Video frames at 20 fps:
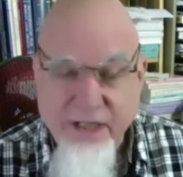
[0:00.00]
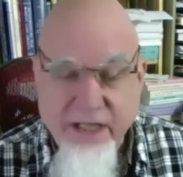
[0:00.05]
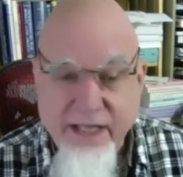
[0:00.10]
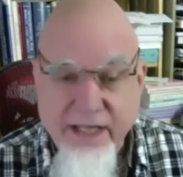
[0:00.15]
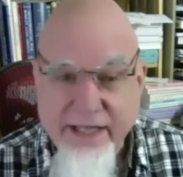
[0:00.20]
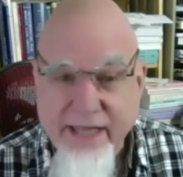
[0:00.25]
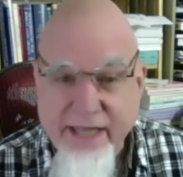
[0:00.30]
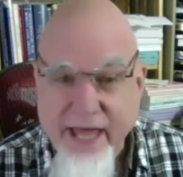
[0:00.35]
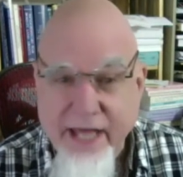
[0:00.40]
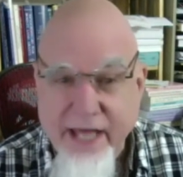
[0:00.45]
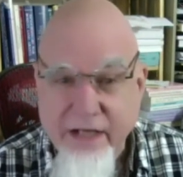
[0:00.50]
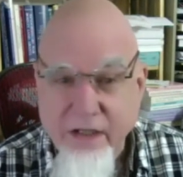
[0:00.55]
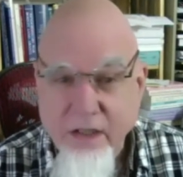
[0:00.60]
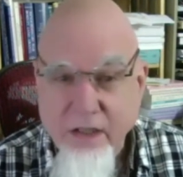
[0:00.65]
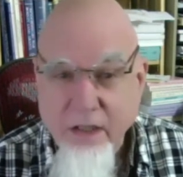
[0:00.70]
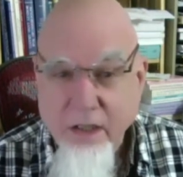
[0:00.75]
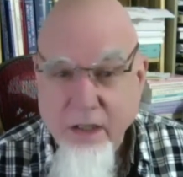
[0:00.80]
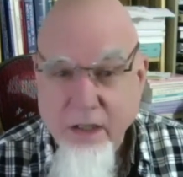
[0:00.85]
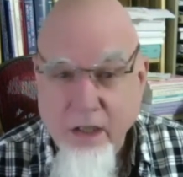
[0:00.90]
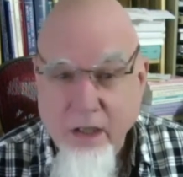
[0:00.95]
like that,
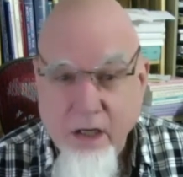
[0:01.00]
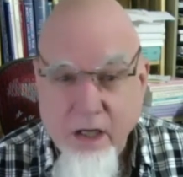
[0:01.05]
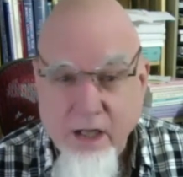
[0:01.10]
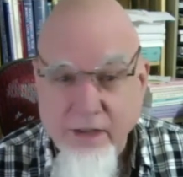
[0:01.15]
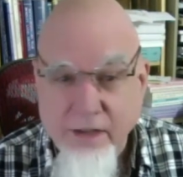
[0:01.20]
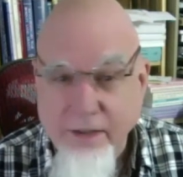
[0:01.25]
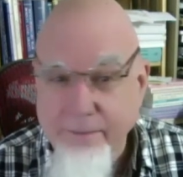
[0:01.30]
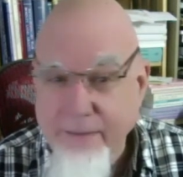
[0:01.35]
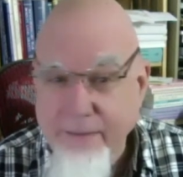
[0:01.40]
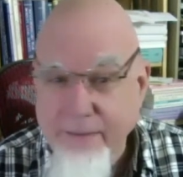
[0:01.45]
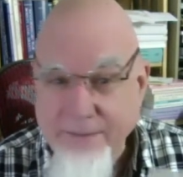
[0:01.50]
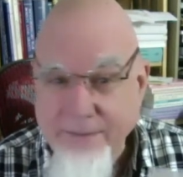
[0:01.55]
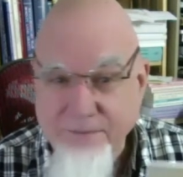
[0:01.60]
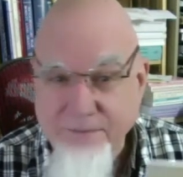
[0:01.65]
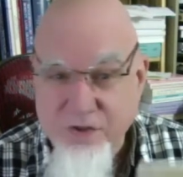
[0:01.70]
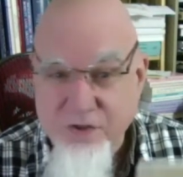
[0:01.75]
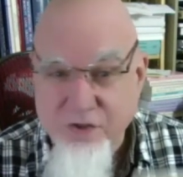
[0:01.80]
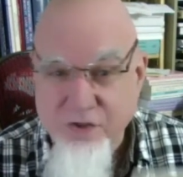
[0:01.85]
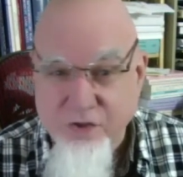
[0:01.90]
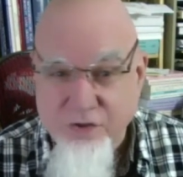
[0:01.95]
on the
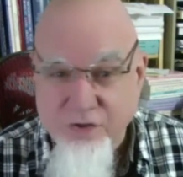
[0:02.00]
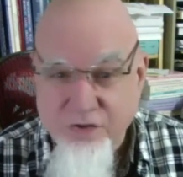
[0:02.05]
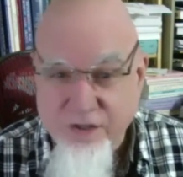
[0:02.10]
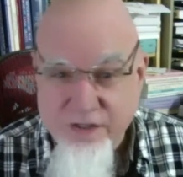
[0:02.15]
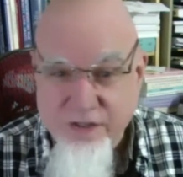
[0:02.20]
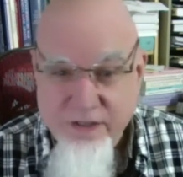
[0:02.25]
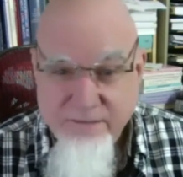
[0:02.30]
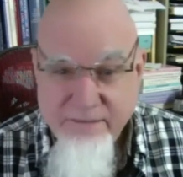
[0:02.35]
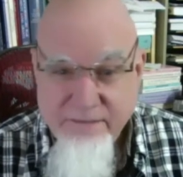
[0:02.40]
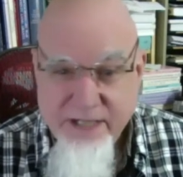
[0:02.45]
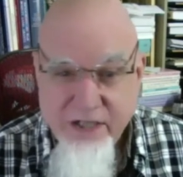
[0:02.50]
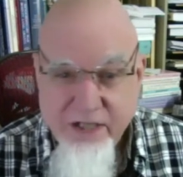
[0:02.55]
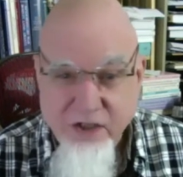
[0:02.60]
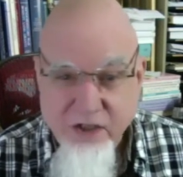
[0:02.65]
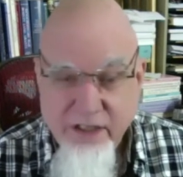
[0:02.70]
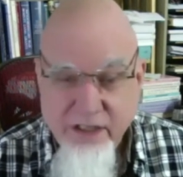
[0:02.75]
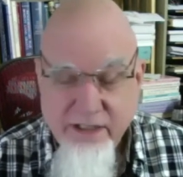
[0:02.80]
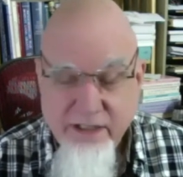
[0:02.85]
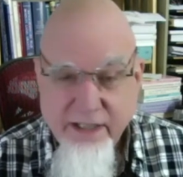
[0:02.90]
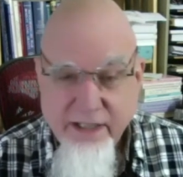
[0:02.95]
Baptist churches in
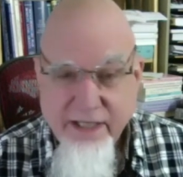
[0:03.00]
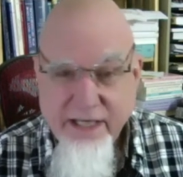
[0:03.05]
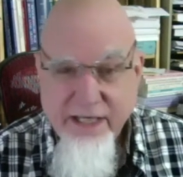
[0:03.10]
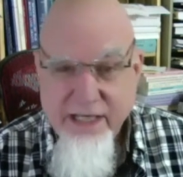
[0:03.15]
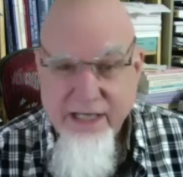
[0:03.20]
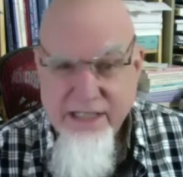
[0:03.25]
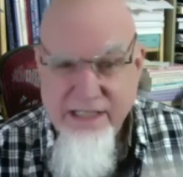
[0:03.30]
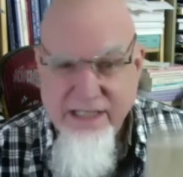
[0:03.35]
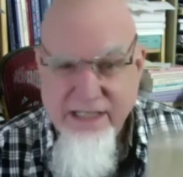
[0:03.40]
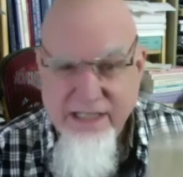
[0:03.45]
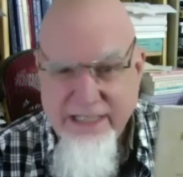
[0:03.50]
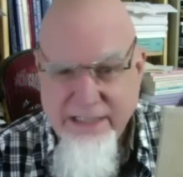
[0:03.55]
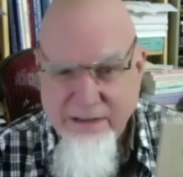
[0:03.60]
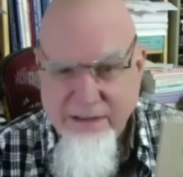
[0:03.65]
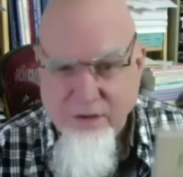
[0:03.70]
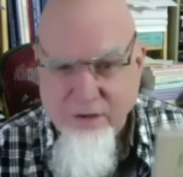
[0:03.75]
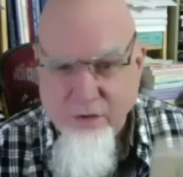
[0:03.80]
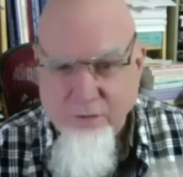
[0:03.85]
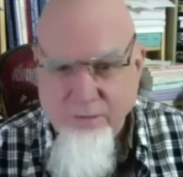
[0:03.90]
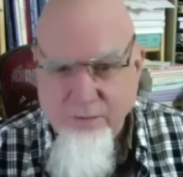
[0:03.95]
Maryland. It's a neat
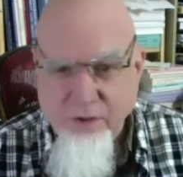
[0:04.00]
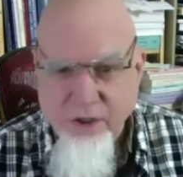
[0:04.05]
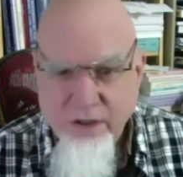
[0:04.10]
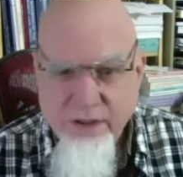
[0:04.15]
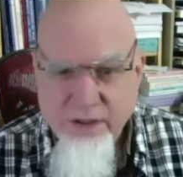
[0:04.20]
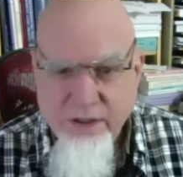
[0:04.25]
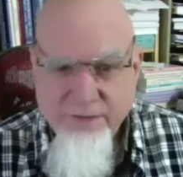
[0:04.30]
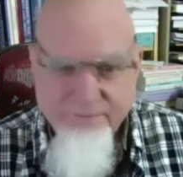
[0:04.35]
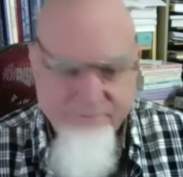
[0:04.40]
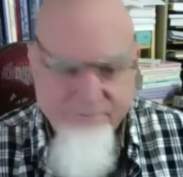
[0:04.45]
little book.